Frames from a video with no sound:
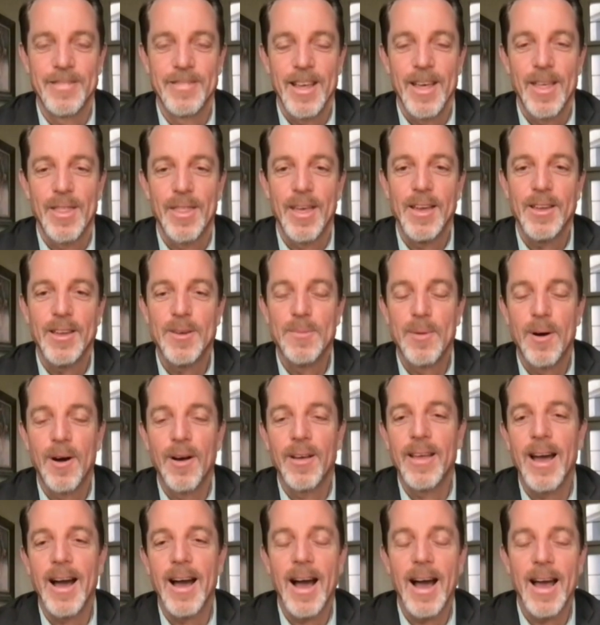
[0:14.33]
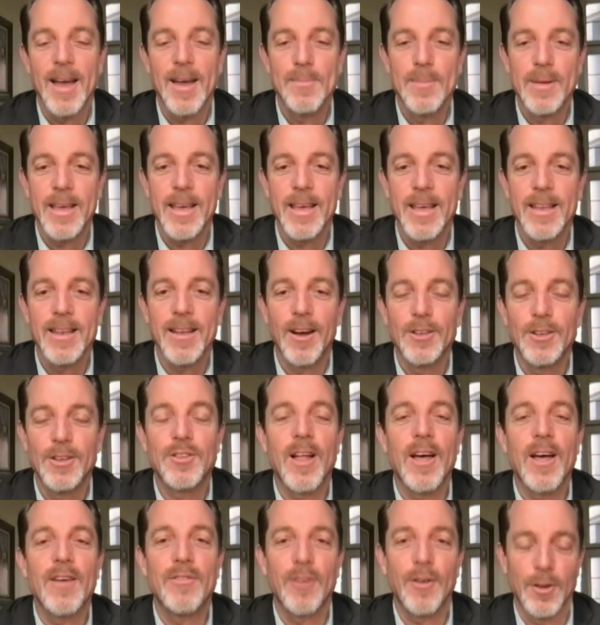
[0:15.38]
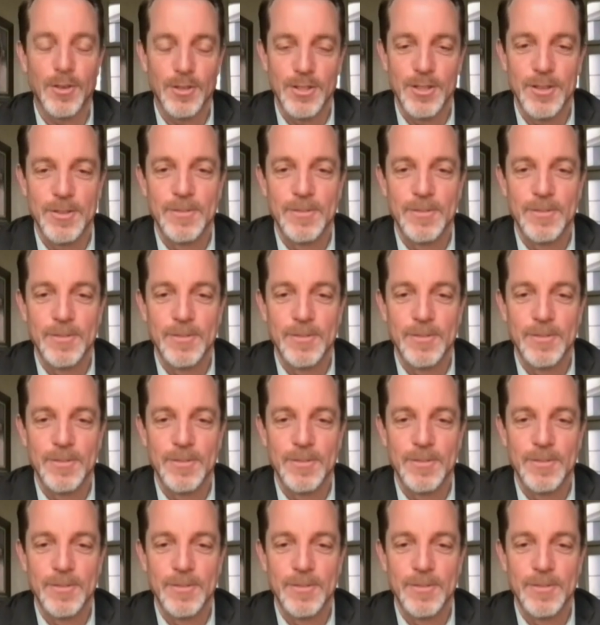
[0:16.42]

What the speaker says: Thank you, Paul. Yeah, I begin on July 1st.